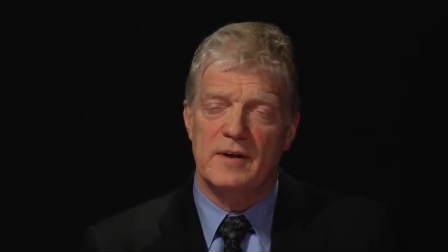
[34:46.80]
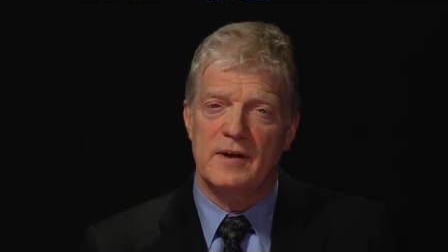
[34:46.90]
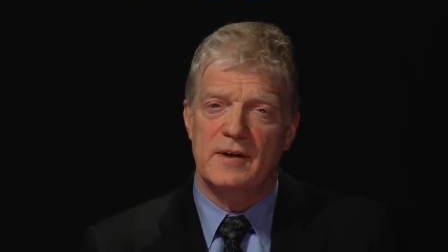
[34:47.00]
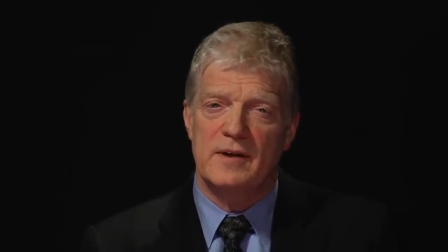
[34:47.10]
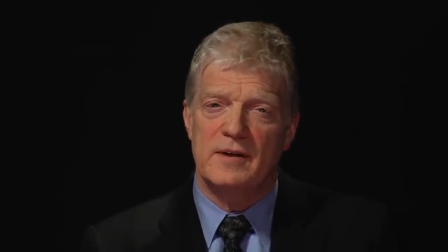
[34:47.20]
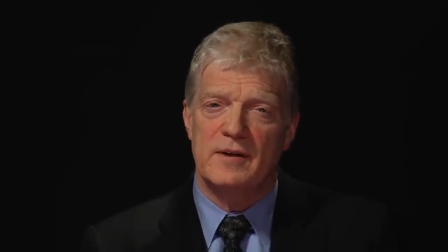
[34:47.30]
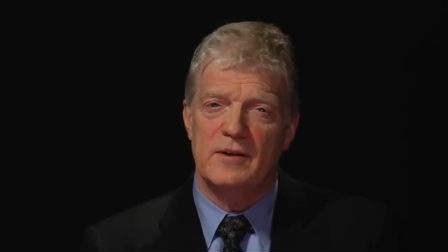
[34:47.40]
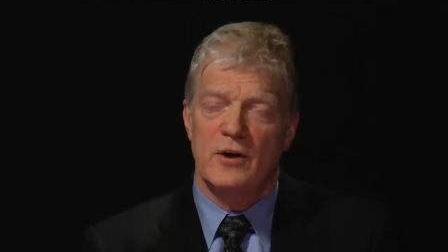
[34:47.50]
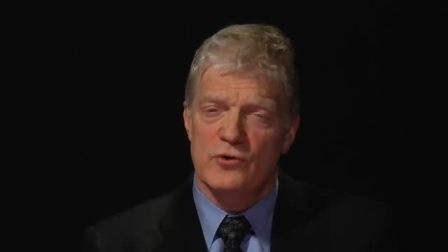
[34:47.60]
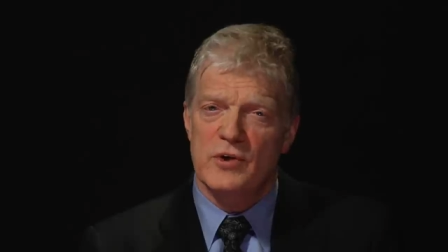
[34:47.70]
A
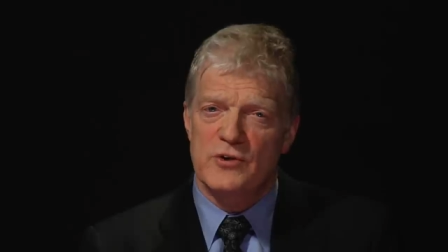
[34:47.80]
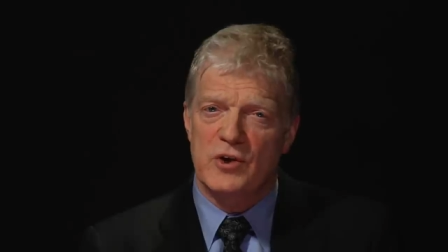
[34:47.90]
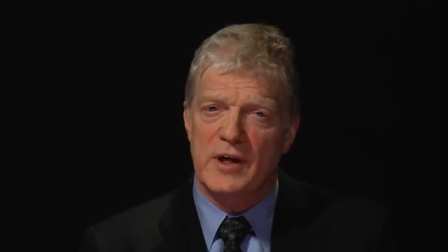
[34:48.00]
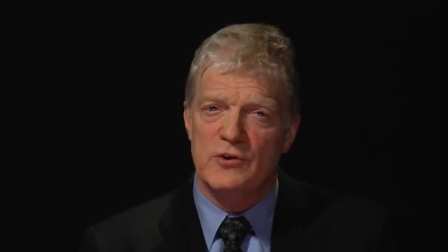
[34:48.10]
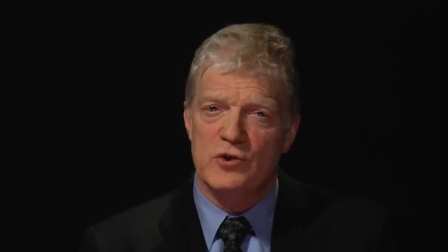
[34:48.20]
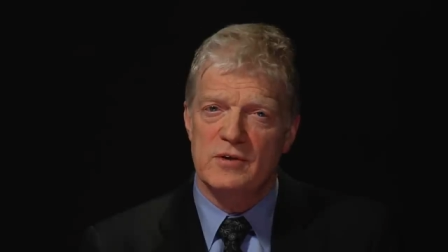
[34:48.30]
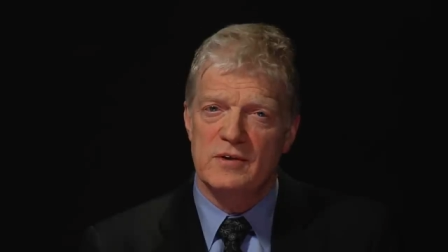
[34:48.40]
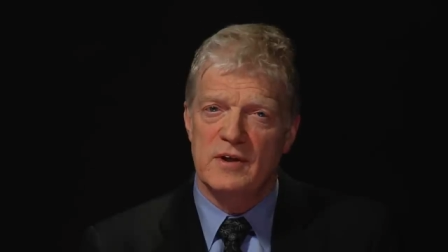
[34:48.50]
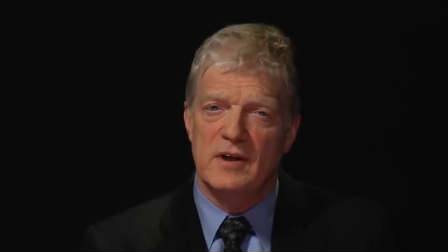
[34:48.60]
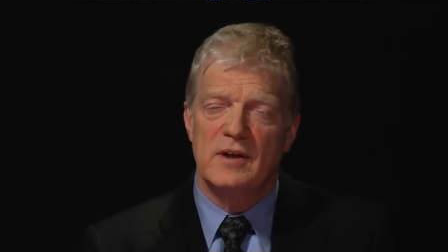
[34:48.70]
cultural
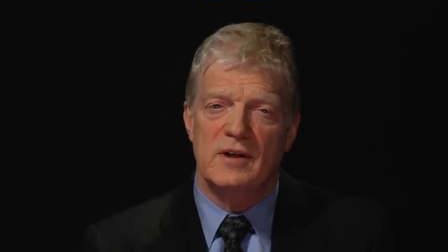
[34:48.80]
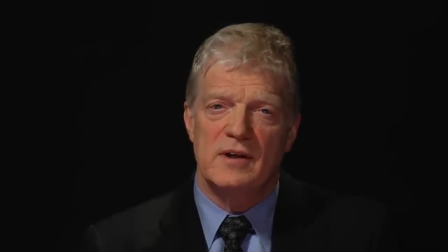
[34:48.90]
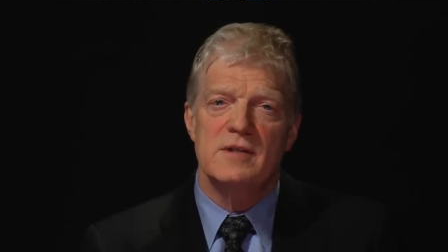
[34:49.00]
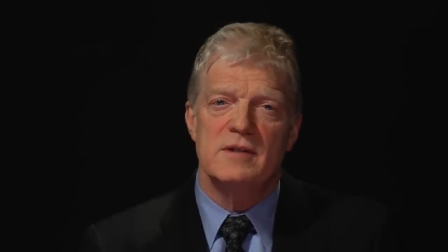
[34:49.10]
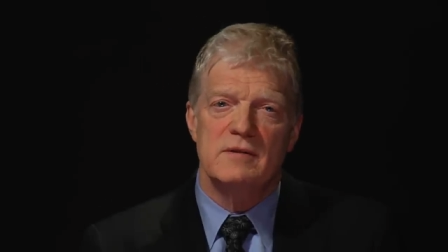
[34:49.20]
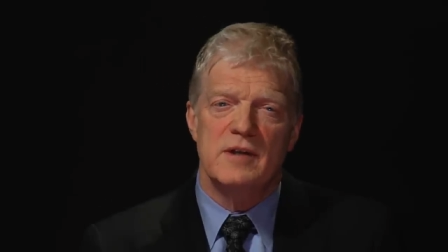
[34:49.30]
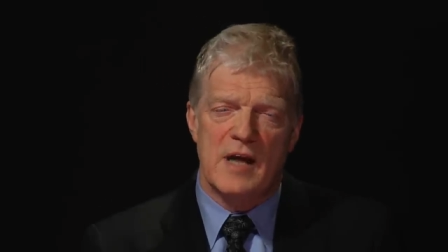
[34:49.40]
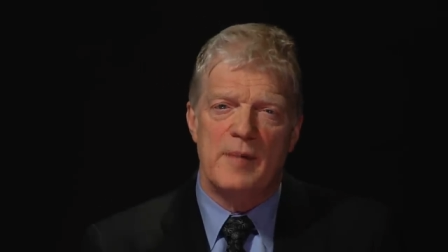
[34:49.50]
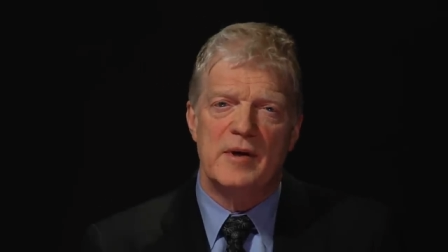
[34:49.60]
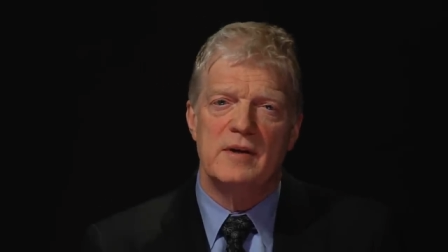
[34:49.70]
education is
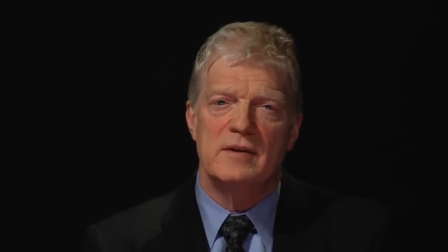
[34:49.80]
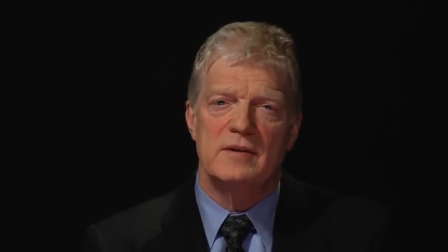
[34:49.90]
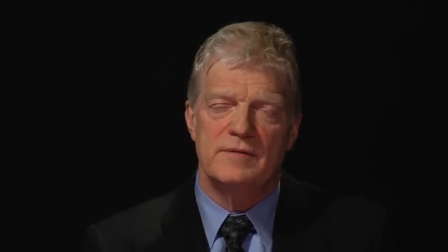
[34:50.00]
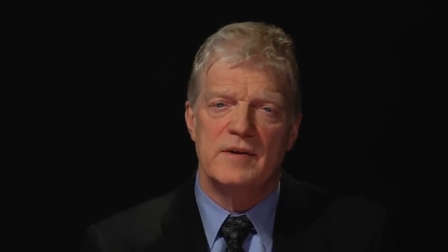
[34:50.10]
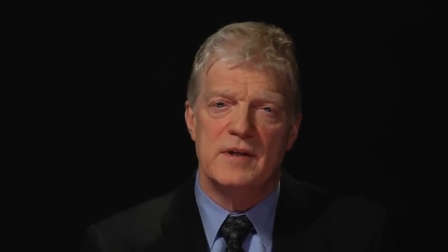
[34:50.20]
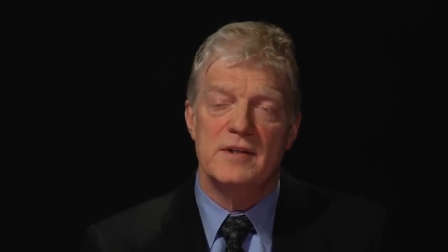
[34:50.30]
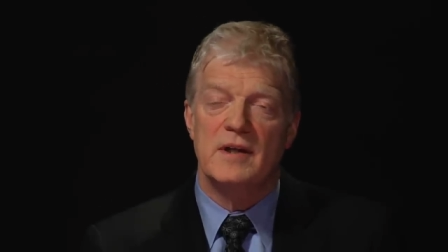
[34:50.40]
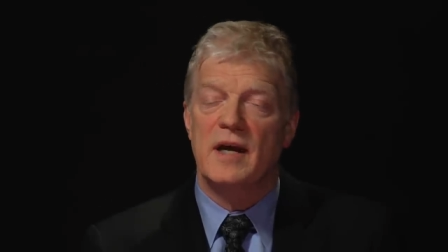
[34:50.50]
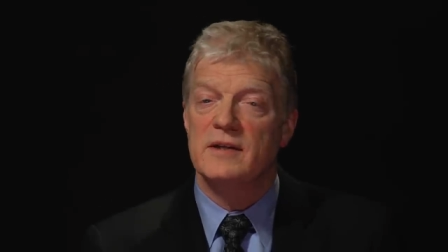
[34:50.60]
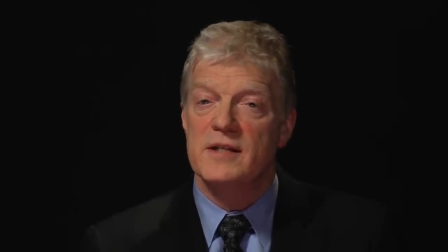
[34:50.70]
dynamic, diverse,
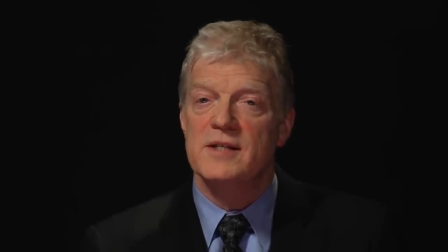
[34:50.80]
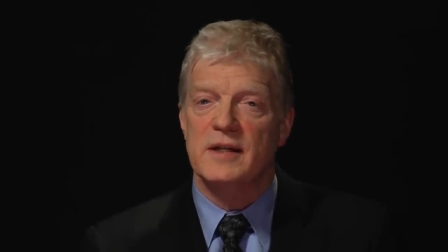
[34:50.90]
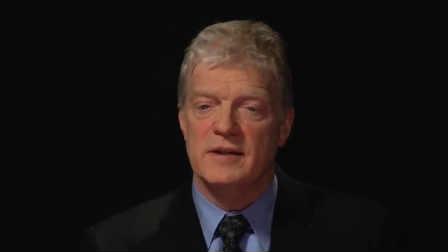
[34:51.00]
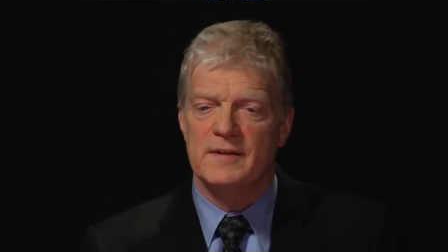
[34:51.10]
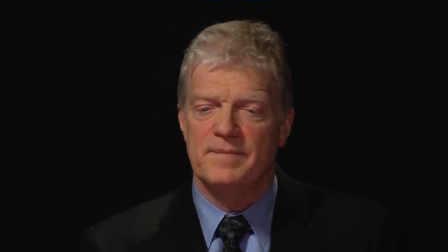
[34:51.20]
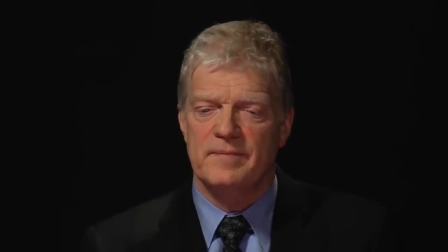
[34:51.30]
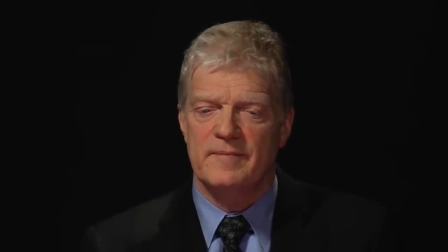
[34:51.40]
and distinct.